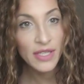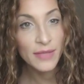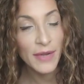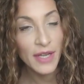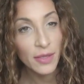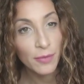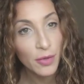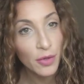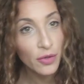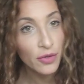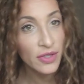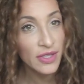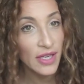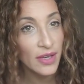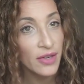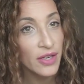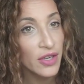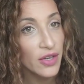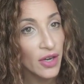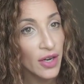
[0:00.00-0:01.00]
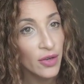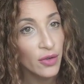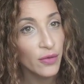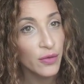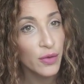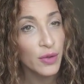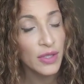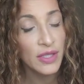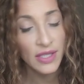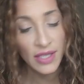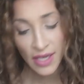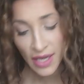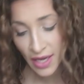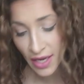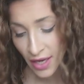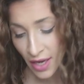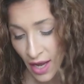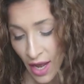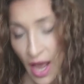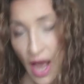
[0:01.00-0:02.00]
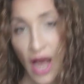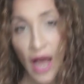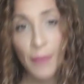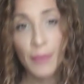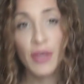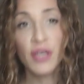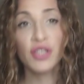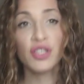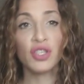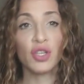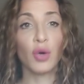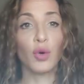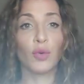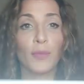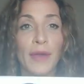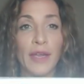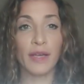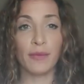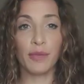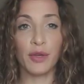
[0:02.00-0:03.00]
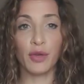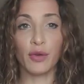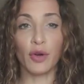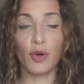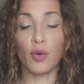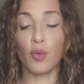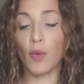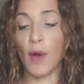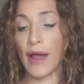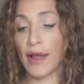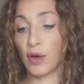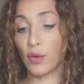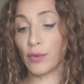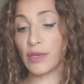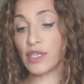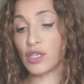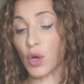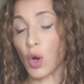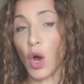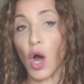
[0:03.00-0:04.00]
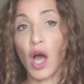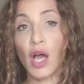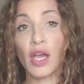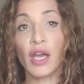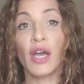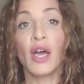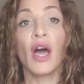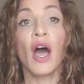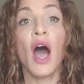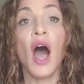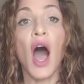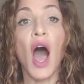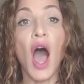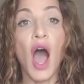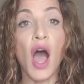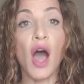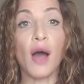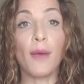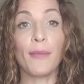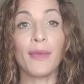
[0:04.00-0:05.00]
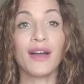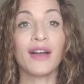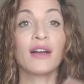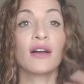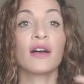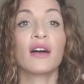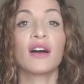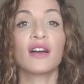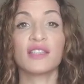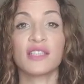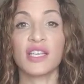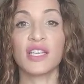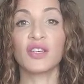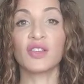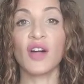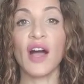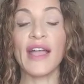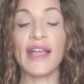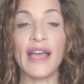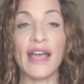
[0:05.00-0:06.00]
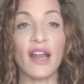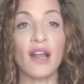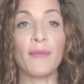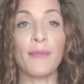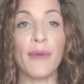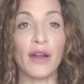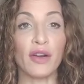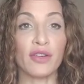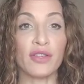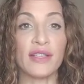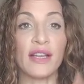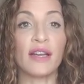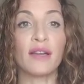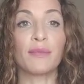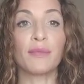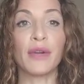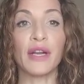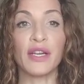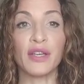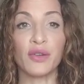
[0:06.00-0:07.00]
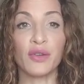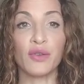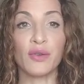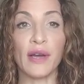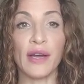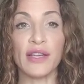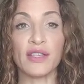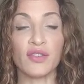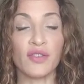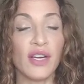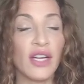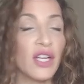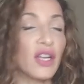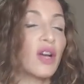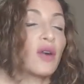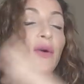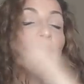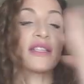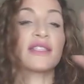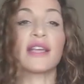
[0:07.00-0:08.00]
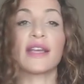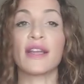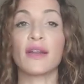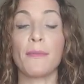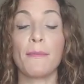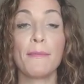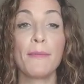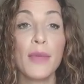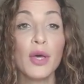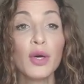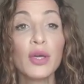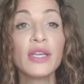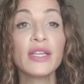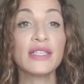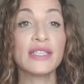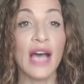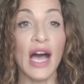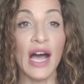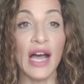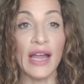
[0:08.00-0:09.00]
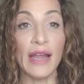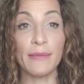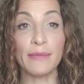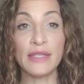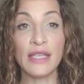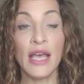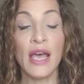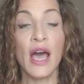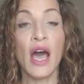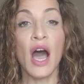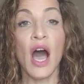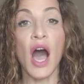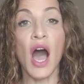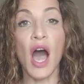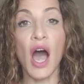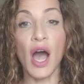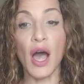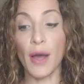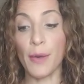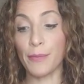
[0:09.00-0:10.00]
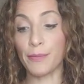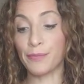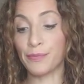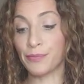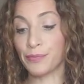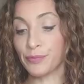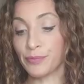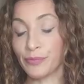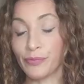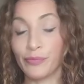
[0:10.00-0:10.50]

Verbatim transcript: because my computer is down here, I don't know if you can see it, I'm gonna just hold my computer while we talk um, until I get a better setup, but I know you guys already know, I say it a million times um,